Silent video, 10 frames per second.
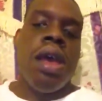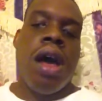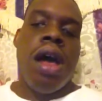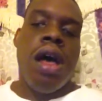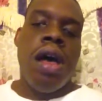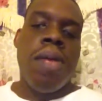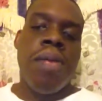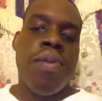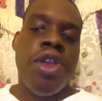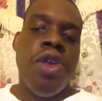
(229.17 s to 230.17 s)

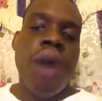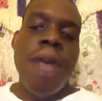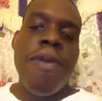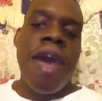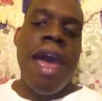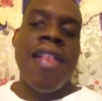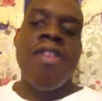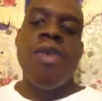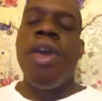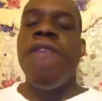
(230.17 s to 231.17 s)
When you wipe your hands
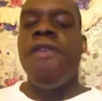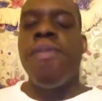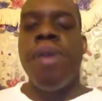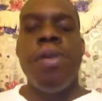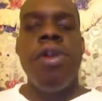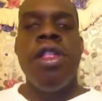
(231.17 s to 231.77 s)
away from people,